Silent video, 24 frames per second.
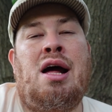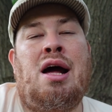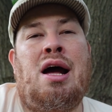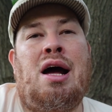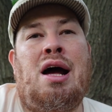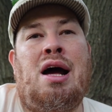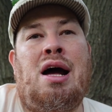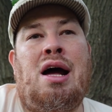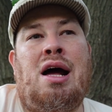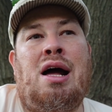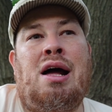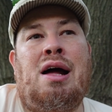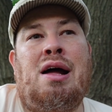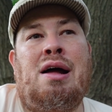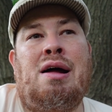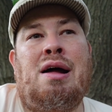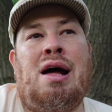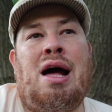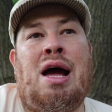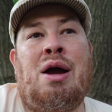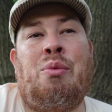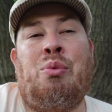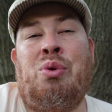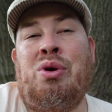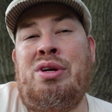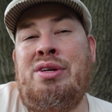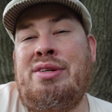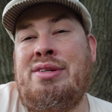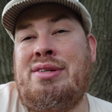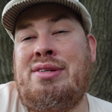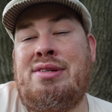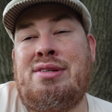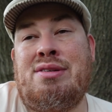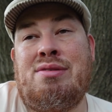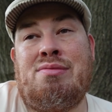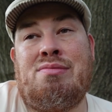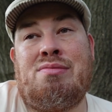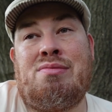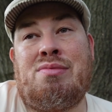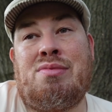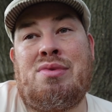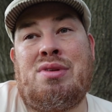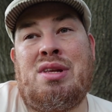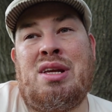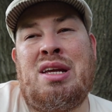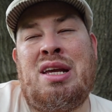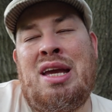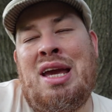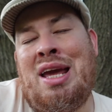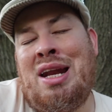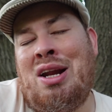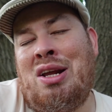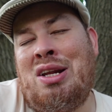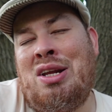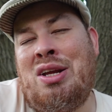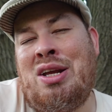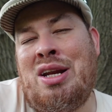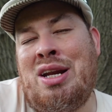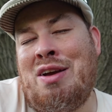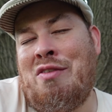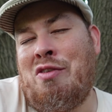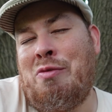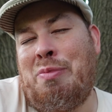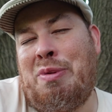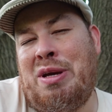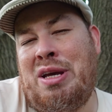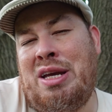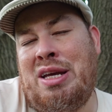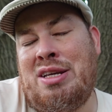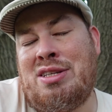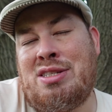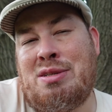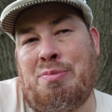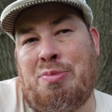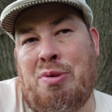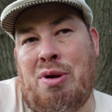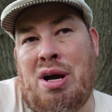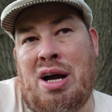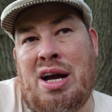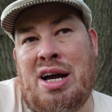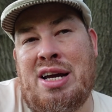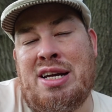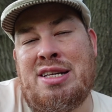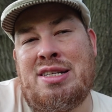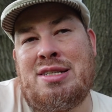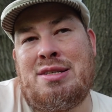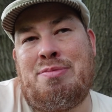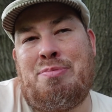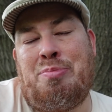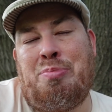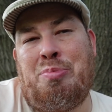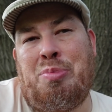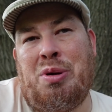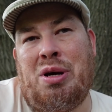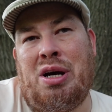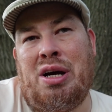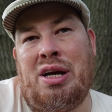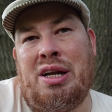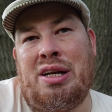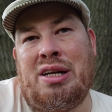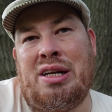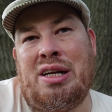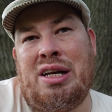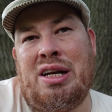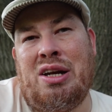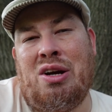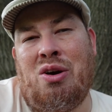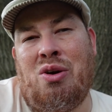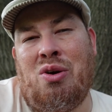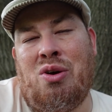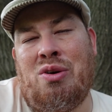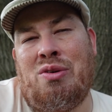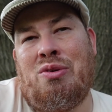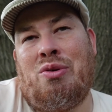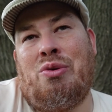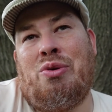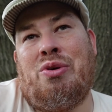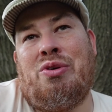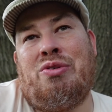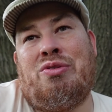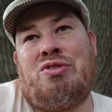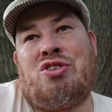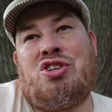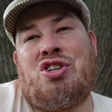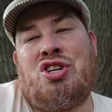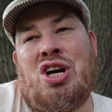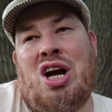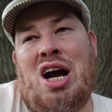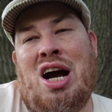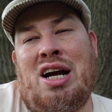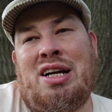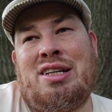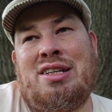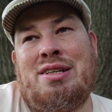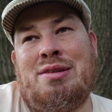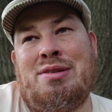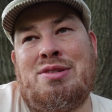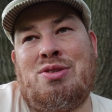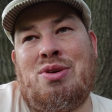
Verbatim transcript: Uh, I was, can't, you can never be surprised, but, you know, or, or shocked.